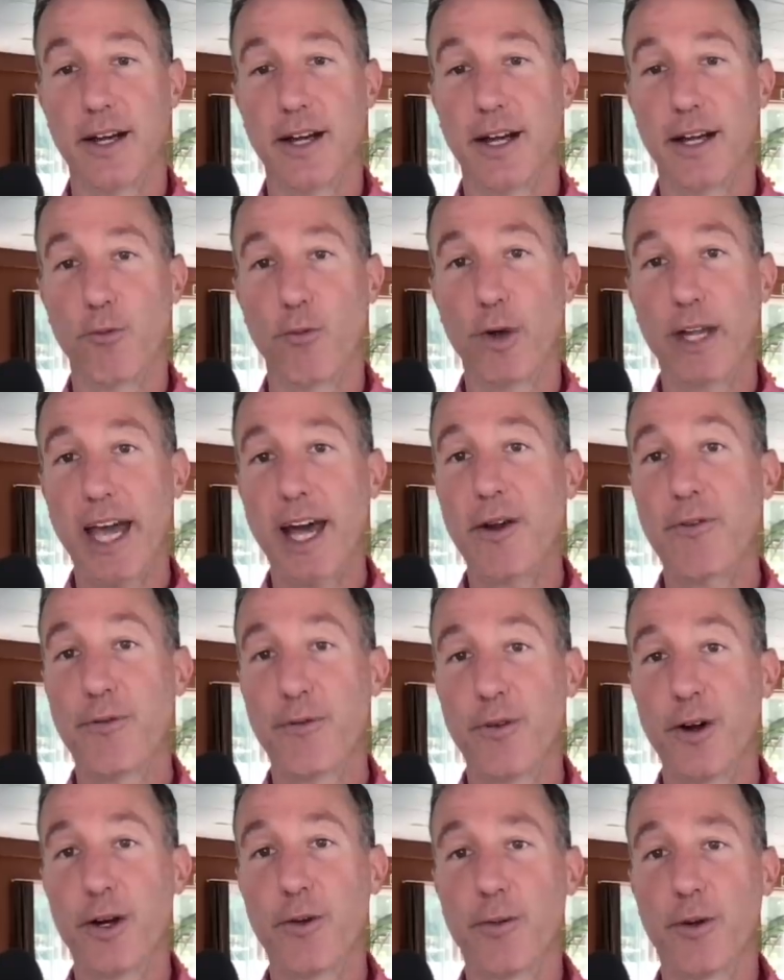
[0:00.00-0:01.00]
uh, we got to
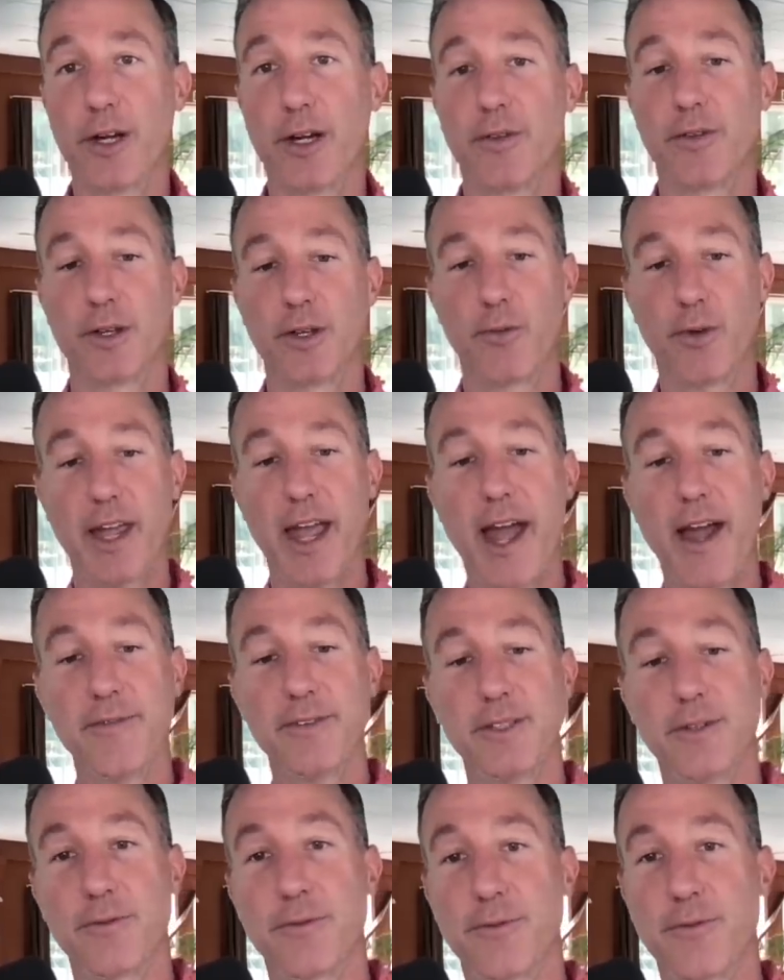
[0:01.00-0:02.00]
front run. We have
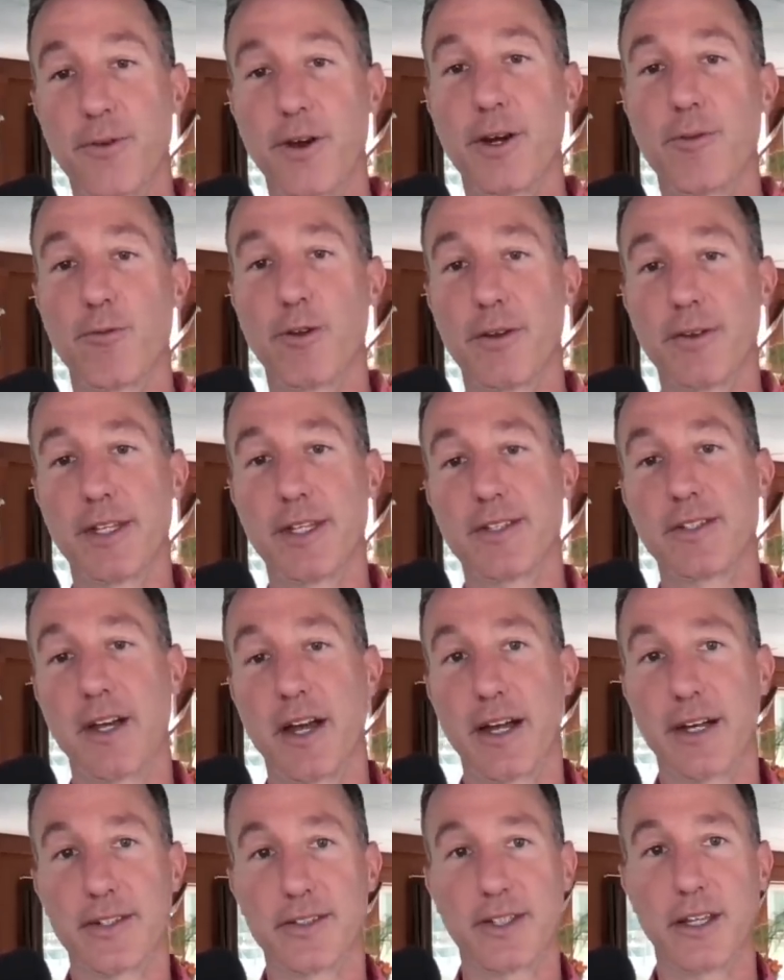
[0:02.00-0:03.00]
to front run these
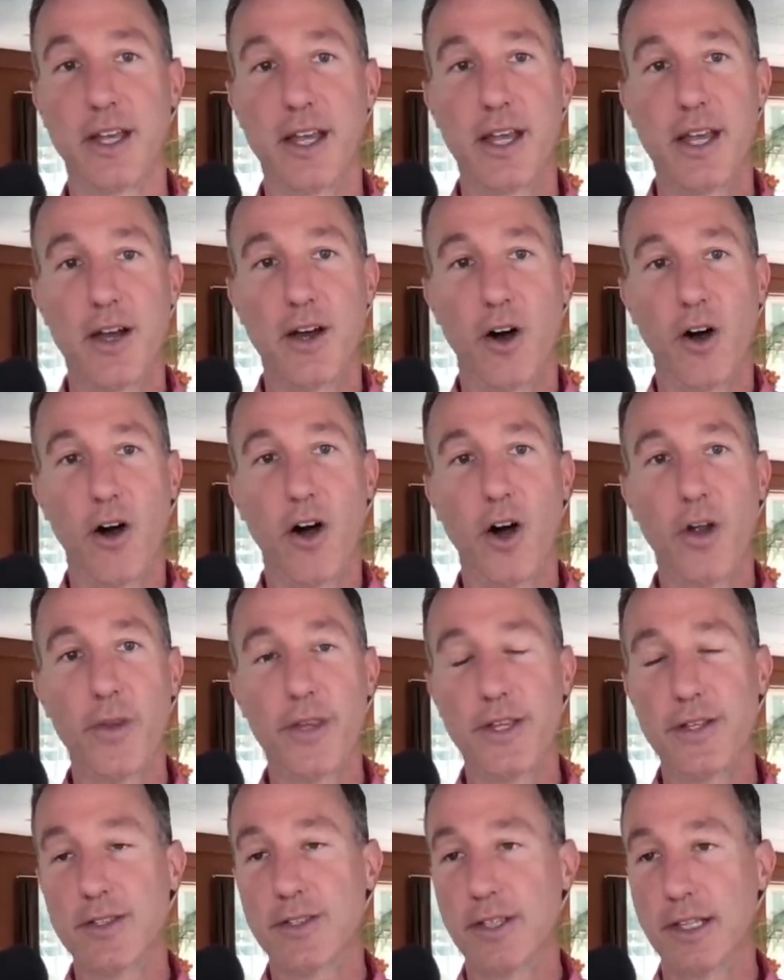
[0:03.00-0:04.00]
guys. All
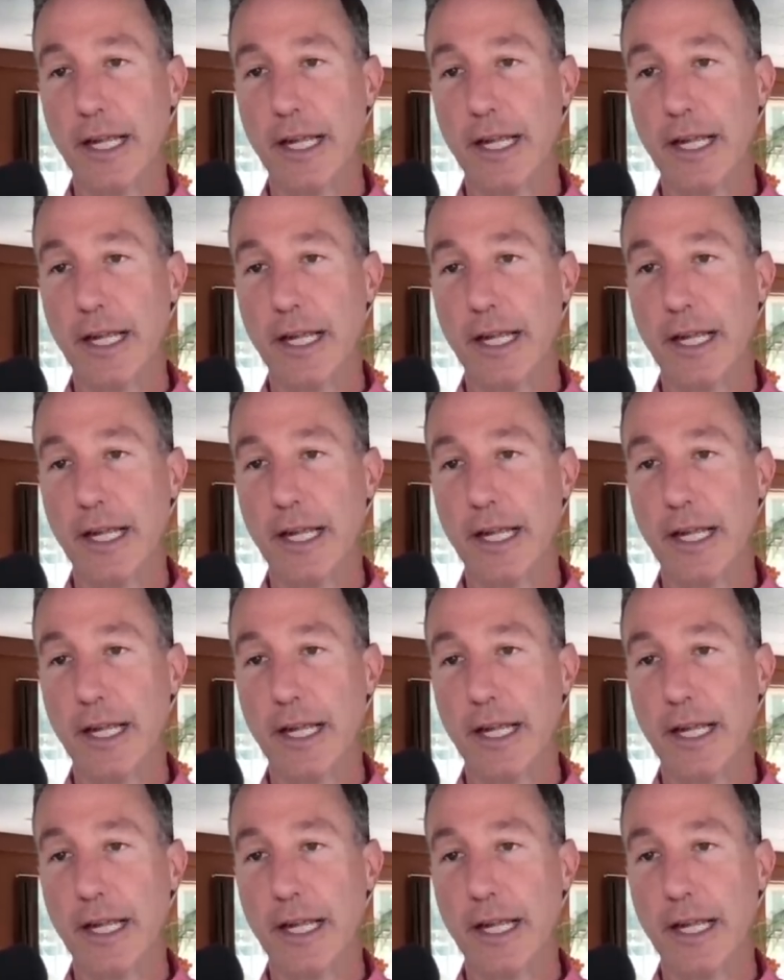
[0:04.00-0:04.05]
these